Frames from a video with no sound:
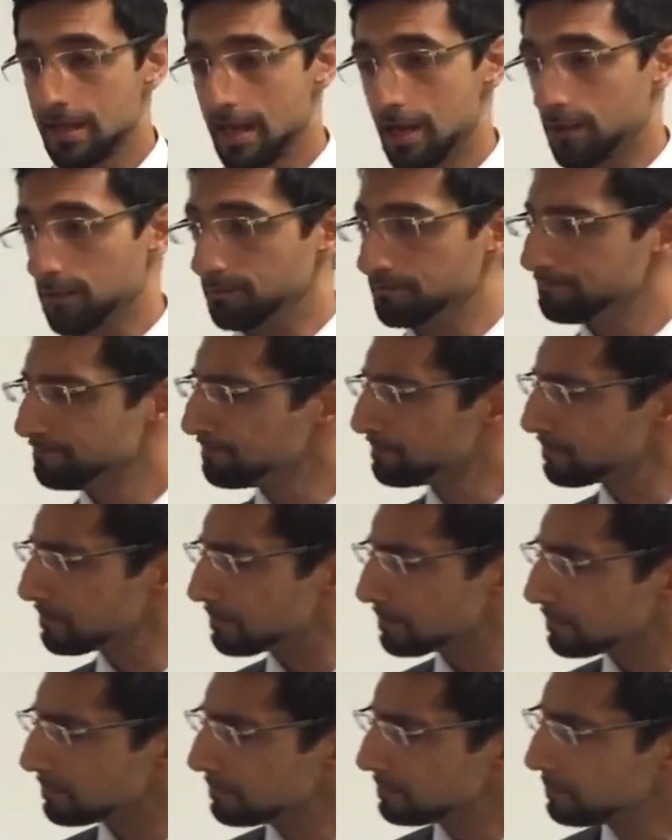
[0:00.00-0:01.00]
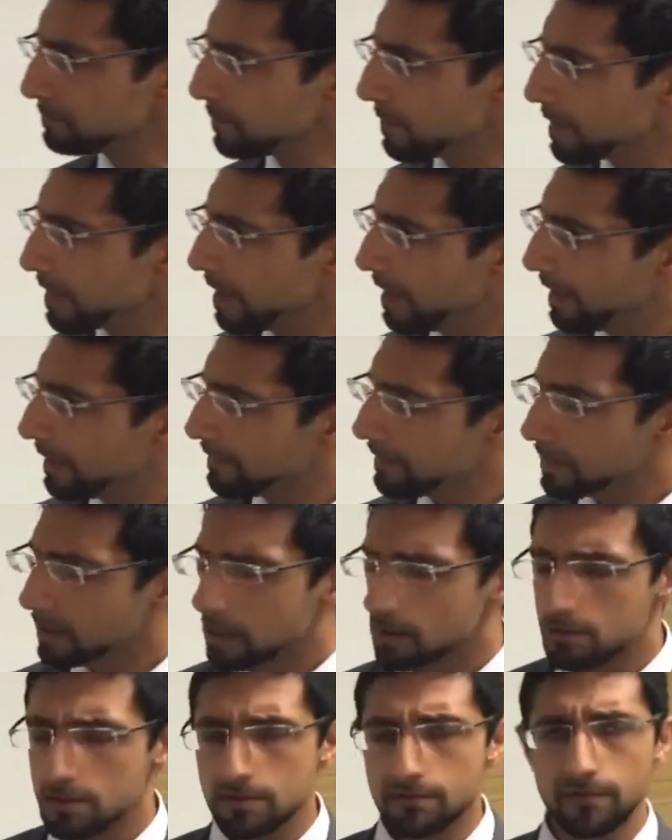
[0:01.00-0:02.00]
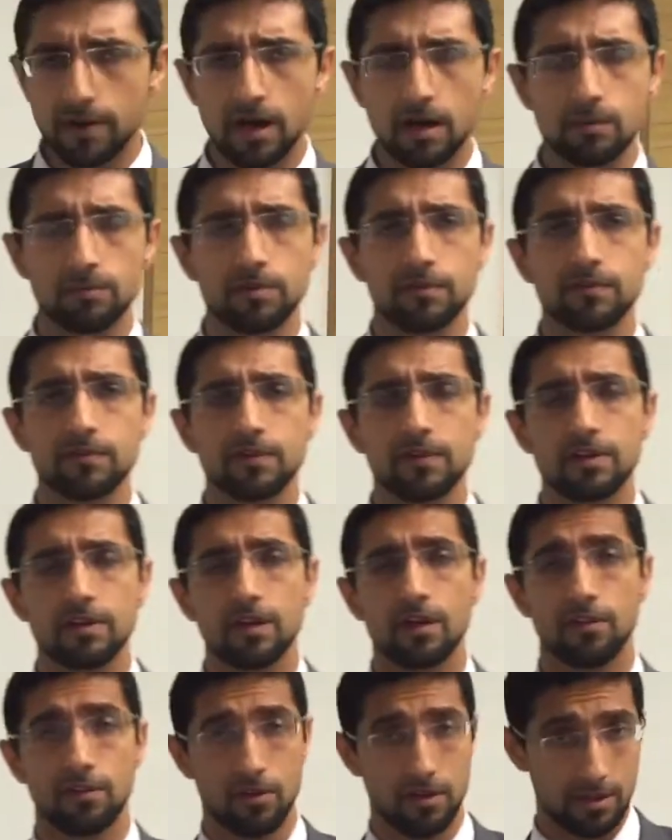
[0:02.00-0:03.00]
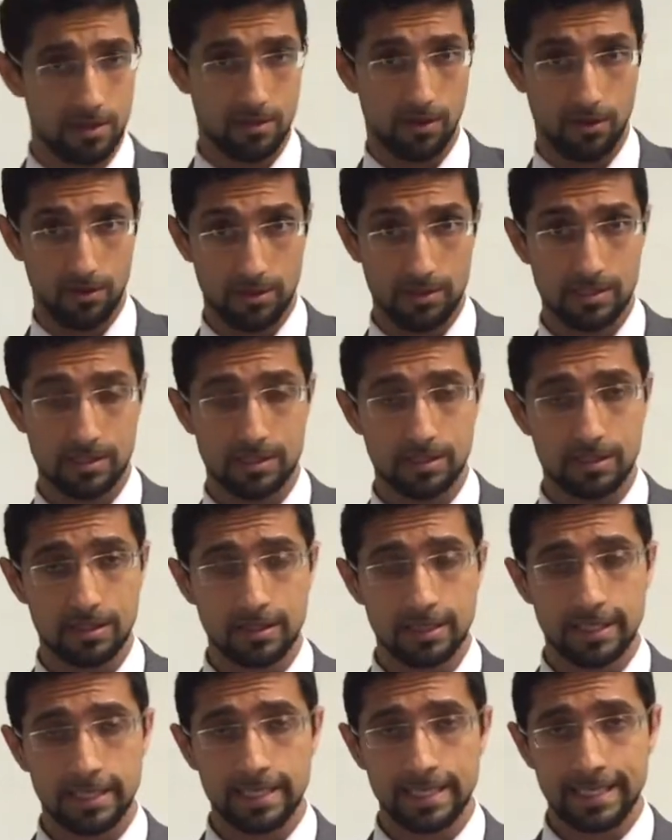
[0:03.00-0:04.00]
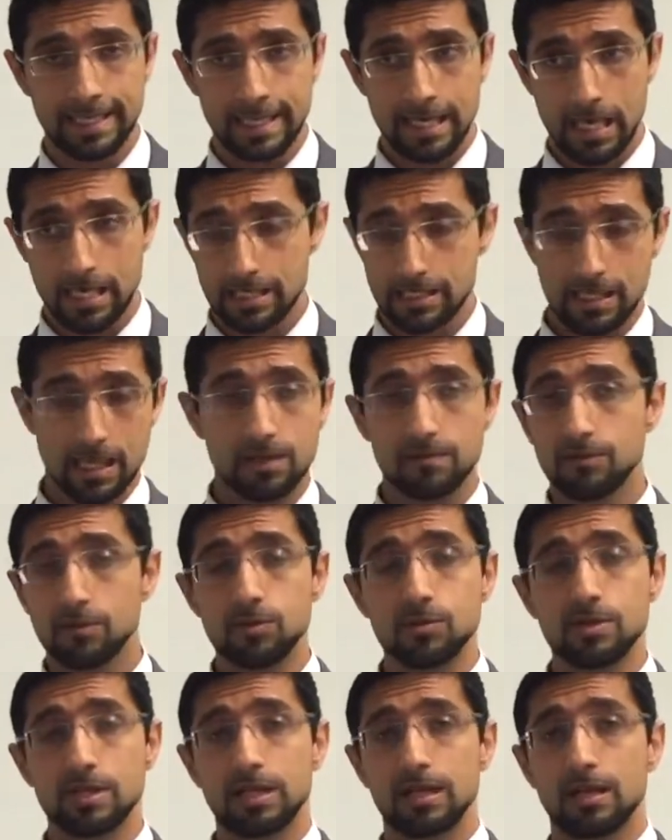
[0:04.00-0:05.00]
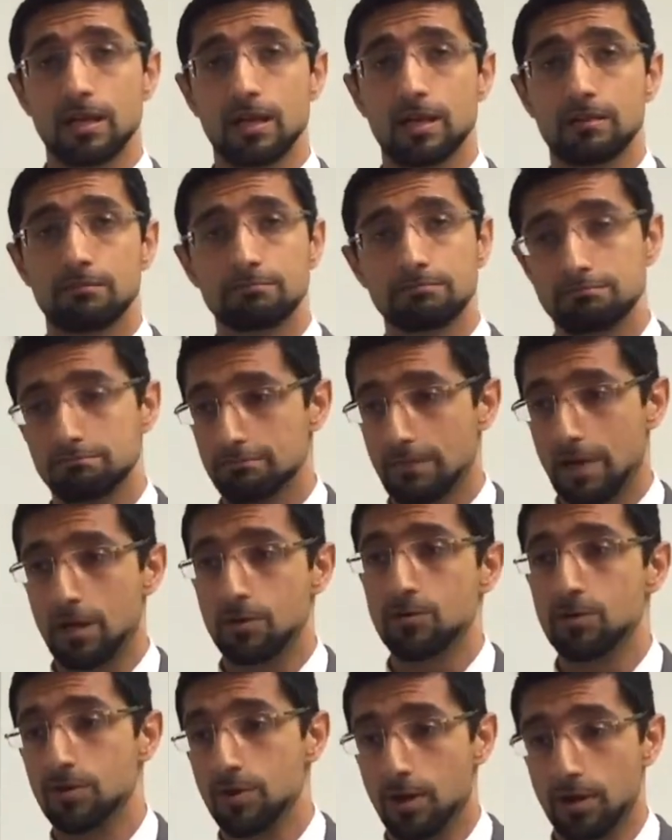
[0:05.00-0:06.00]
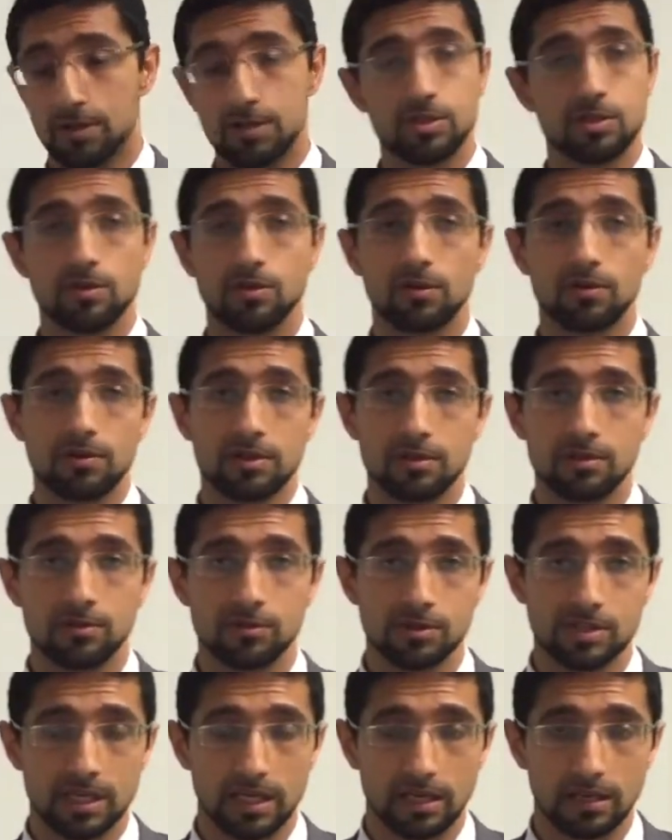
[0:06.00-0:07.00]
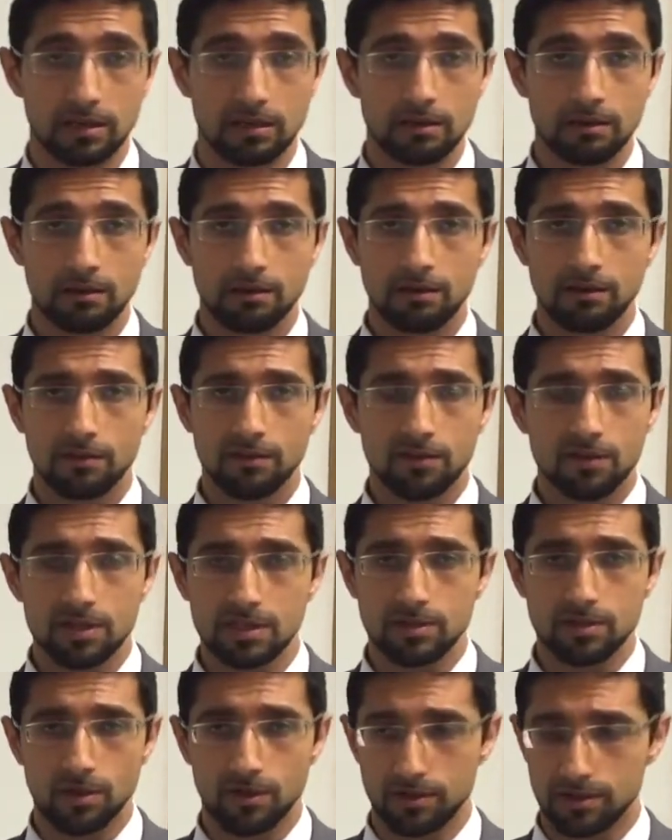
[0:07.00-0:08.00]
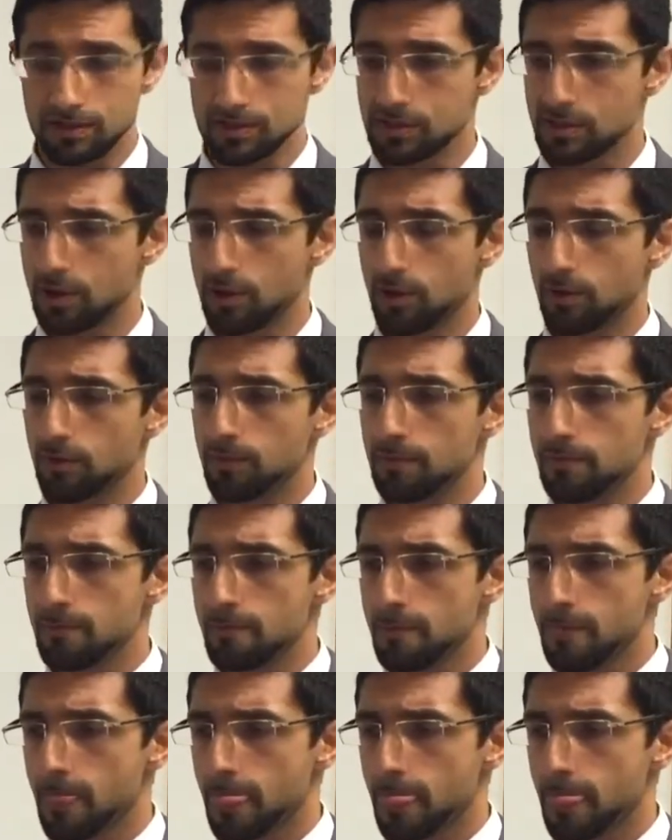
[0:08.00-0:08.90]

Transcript: Now, in the current environment, $30, instead of losing $100, you're only losing $30. So